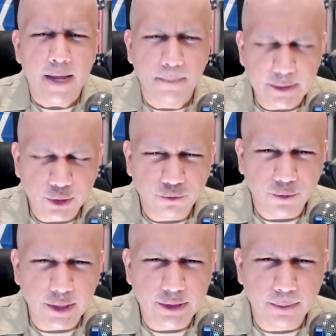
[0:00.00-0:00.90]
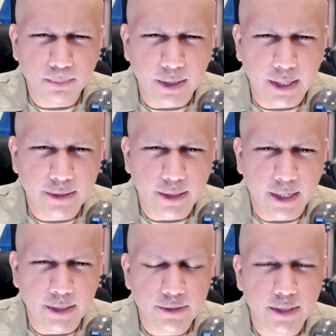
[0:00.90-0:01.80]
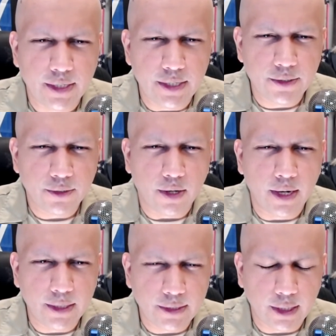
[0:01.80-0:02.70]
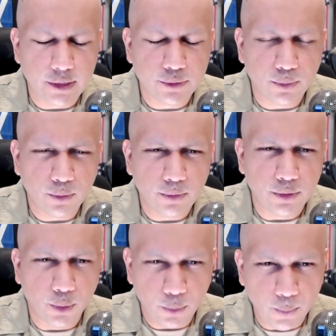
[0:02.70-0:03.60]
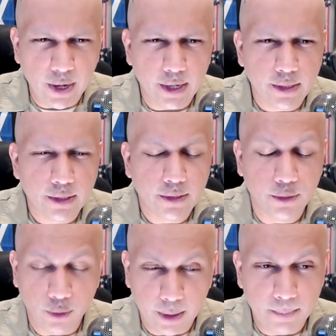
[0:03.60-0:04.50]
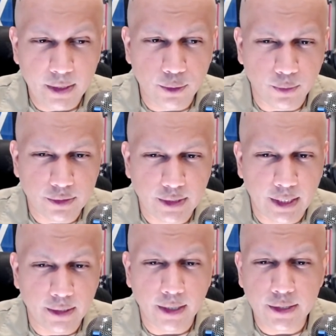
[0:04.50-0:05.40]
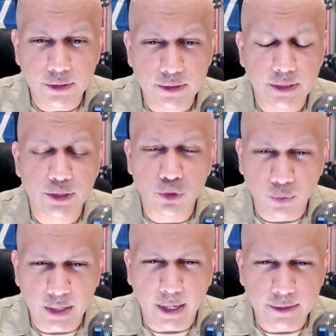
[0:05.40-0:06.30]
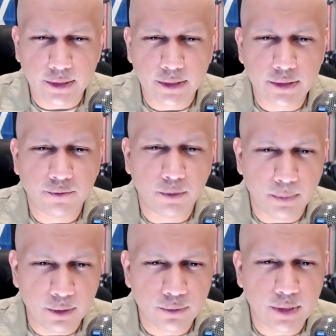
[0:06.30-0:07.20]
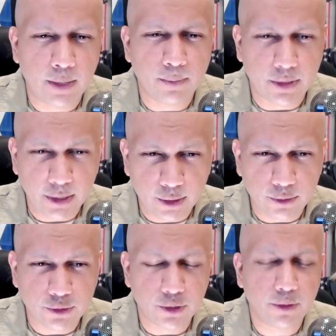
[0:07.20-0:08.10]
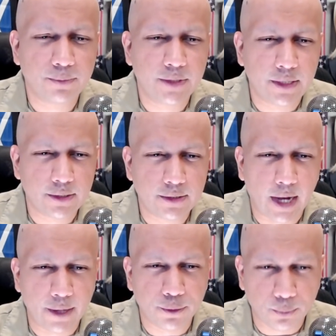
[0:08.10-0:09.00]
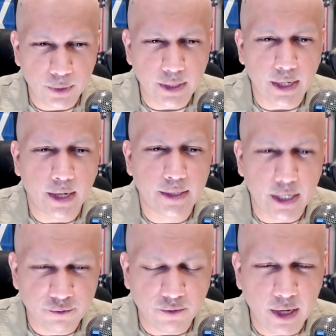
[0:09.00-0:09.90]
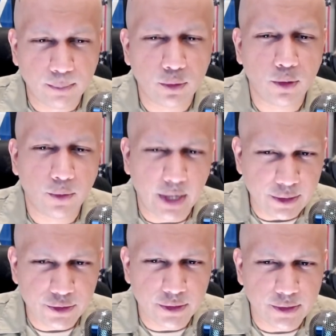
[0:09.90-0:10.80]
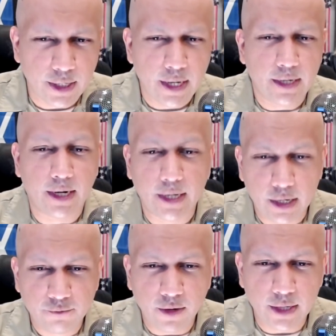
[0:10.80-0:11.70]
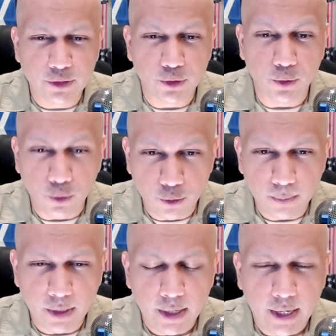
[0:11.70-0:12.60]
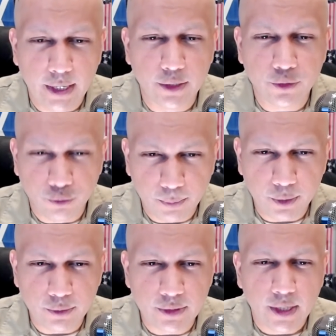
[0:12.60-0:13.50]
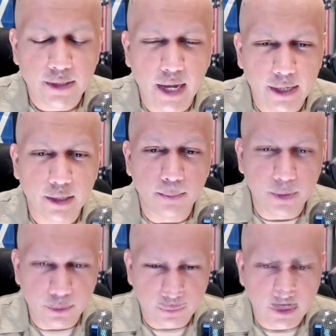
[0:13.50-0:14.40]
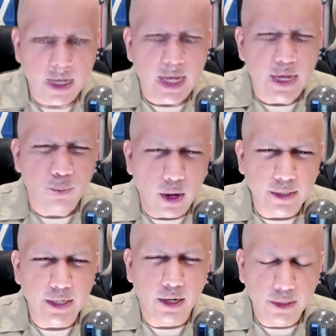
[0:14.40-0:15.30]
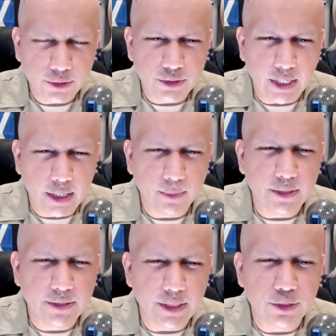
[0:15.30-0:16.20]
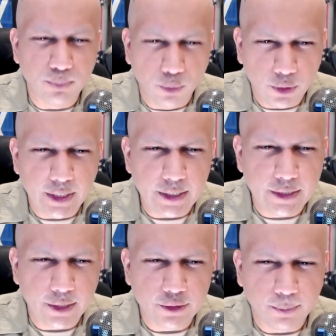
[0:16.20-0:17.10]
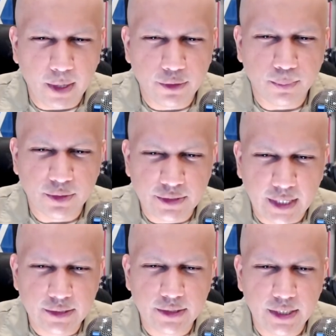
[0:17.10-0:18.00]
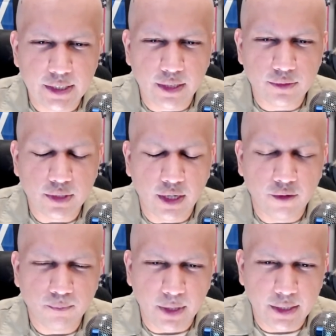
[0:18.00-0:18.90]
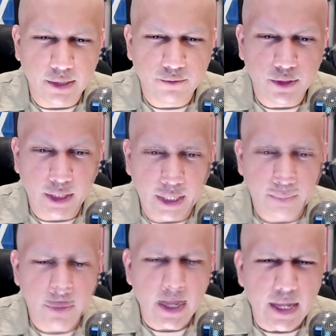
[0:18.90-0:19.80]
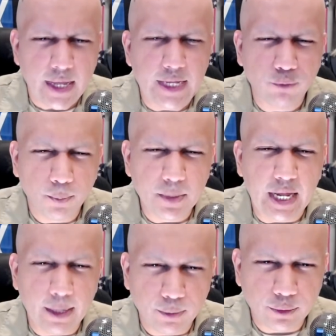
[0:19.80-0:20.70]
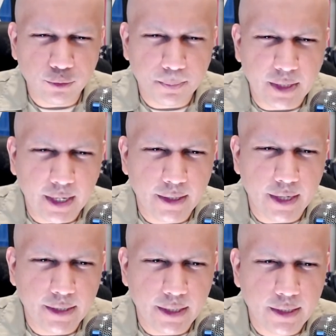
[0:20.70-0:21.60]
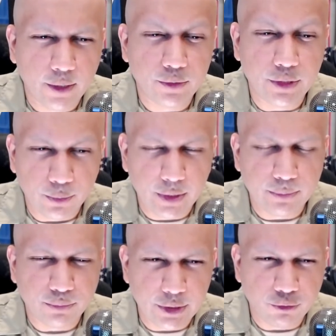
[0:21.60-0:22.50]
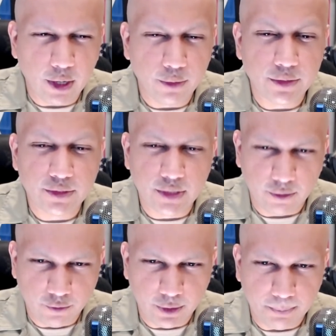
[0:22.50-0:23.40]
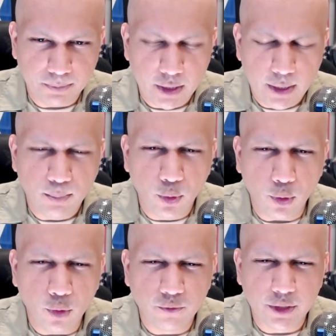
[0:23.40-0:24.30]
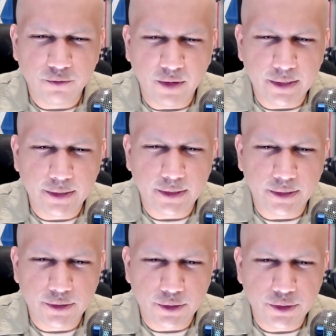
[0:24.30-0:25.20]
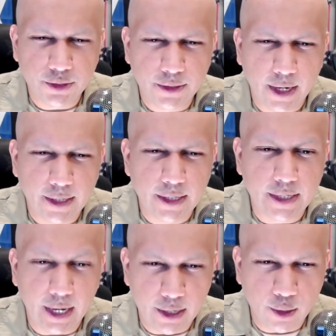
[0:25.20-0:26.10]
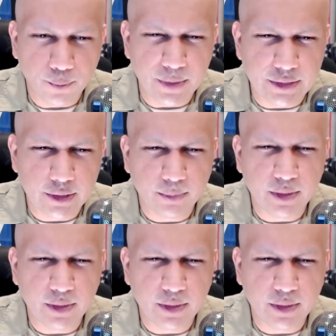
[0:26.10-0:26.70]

Ms. Giuffre's complaint is neither unintelligible nor vague nor ambiguous. It alleges discrete incidents of abuse in particular circumstances at 3 identifiable locations. It identifies to whom it attributes that abuse. While he understandably seeks more details about the precise details of plaintiff's claims, he will be able to obtain that detail during pretrial discovery. Moreover, defendant's assertion that he cannot reasonably